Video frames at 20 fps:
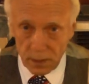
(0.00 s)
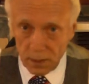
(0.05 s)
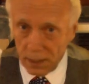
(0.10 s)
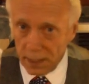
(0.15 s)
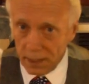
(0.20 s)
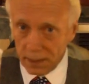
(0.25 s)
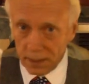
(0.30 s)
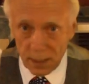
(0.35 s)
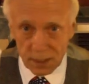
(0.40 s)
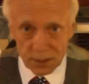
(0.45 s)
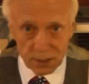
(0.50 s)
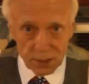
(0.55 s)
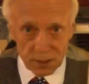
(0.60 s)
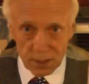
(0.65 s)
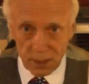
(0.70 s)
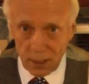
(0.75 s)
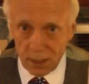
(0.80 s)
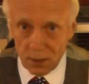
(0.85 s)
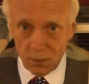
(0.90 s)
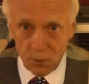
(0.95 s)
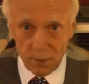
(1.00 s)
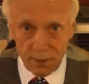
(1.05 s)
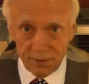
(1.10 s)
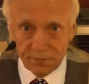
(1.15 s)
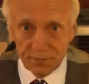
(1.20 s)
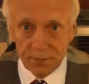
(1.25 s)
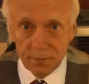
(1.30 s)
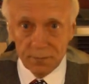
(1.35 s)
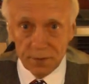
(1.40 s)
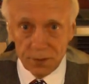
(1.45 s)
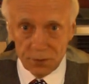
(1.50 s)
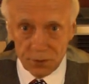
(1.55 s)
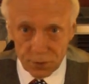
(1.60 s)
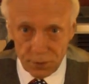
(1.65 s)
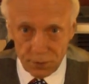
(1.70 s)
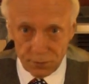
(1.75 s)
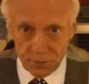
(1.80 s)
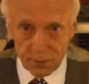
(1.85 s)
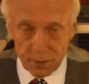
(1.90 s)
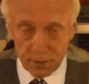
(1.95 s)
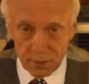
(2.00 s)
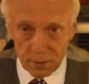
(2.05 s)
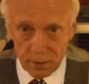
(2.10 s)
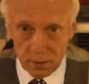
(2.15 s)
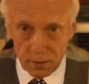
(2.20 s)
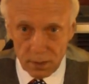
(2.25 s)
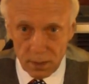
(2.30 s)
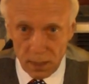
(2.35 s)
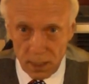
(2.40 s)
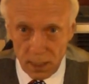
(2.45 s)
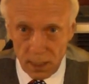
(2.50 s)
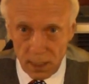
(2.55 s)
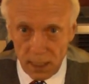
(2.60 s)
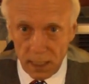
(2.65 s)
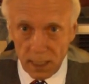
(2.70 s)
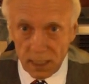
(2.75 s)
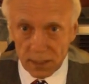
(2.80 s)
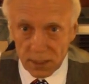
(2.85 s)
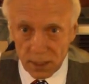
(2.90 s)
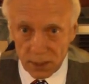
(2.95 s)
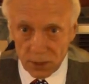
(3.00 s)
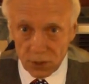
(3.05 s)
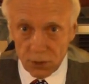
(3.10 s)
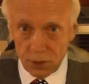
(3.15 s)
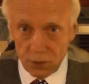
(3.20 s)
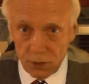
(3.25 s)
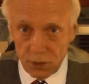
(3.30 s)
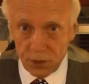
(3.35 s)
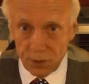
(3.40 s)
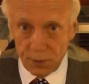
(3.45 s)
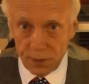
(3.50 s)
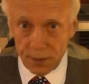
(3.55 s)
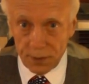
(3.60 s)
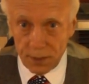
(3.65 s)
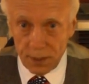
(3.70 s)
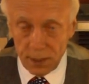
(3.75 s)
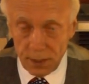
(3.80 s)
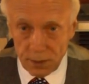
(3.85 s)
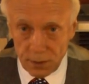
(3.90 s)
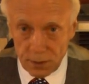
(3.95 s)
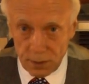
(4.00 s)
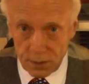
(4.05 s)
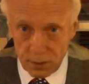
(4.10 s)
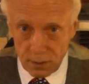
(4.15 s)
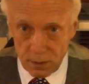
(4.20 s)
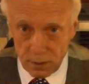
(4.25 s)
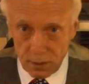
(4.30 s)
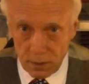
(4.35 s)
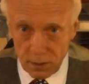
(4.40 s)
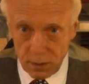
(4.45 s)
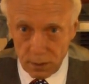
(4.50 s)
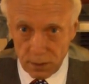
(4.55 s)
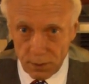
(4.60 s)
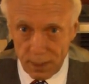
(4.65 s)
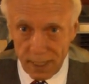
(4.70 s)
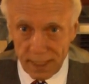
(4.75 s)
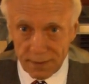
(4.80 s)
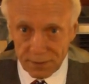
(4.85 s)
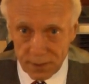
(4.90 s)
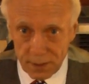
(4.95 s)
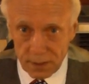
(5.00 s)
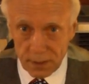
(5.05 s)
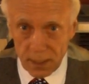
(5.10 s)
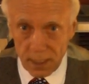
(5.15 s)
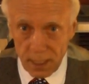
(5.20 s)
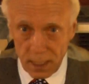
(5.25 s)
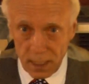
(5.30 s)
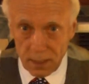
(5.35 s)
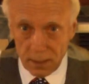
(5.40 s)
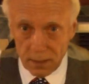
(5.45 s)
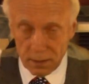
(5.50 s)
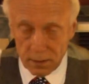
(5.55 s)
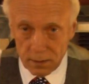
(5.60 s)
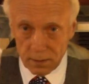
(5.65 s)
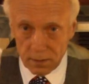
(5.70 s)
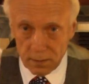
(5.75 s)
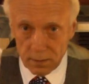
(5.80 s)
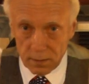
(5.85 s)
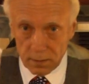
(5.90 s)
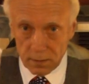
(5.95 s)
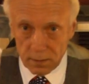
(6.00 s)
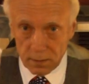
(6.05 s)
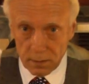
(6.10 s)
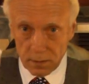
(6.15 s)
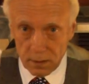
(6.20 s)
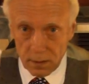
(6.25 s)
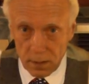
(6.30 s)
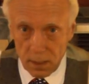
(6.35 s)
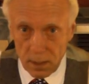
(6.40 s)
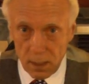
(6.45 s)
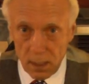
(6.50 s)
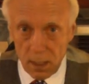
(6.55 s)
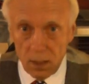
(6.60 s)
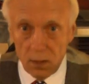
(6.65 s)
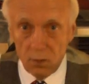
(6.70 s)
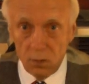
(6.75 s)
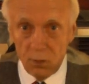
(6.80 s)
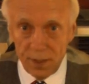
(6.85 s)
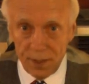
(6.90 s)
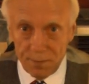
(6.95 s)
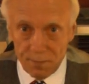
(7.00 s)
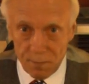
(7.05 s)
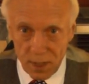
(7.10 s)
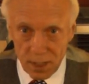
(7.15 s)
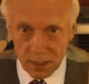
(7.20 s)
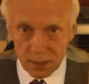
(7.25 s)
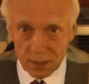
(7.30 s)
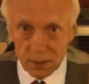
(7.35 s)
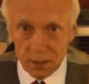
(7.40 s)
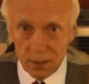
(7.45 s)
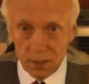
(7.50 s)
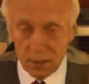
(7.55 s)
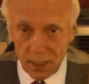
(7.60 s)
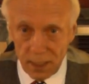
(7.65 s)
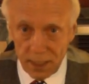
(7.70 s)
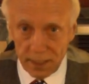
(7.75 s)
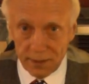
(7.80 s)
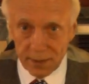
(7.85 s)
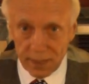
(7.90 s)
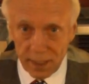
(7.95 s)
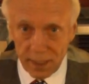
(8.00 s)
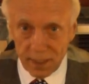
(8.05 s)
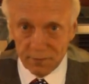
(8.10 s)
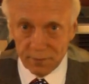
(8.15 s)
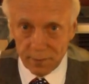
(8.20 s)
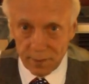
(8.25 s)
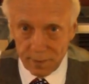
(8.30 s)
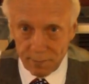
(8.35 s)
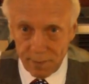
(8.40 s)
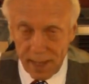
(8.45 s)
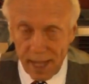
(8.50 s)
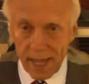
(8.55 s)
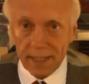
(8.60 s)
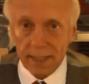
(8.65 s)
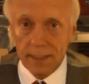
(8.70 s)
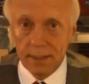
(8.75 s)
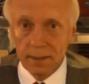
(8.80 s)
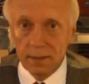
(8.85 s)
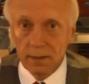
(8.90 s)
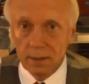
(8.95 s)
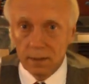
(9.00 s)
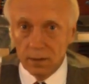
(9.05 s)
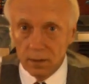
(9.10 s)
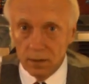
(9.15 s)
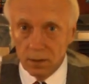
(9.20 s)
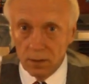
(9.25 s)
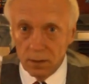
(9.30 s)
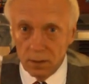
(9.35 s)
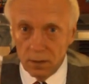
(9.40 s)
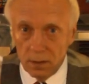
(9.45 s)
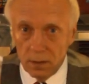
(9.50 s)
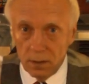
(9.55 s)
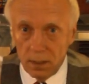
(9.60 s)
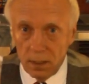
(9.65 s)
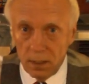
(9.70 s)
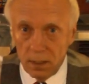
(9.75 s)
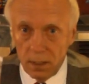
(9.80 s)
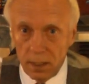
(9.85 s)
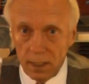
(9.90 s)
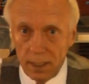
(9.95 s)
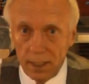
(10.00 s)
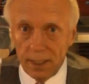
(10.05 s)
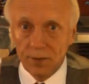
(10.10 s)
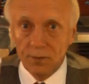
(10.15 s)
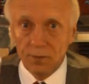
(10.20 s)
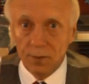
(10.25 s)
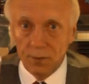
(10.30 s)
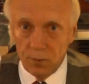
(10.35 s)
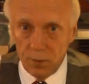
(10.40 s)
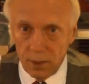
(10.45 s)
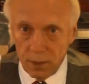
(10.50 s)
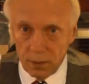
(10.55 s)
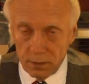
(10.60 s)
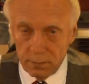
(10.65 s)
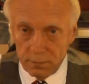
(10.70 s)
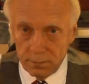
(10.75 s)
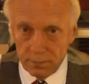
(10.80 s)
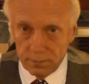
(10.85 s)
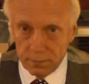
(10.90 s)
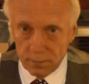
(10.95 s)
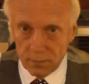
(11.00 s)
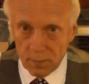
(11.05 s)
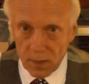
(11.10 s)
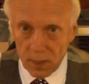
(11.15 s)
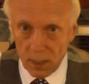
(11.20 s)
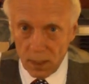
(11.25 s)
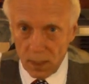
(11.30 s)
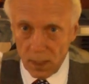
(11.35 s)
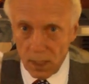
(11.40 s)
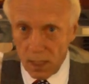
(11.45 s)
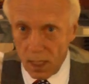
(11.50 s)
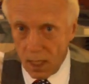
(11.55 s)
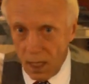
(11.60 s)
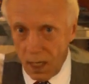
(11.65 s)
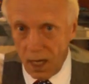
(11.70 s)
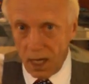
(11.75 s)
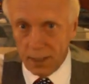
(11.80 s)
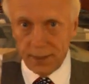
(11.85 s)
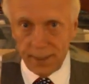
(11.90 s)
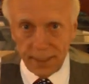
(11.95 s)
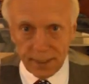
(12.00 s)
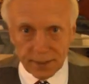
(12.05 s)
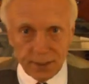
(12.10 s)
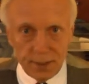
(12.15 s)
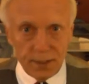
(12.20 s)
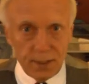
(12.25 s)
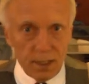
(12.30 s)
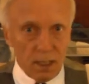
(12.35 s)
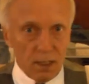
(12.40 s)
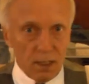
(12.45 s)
that doesn't take away from the truth, as I showed you in these graphs today. We must take the government back, and we will. Our next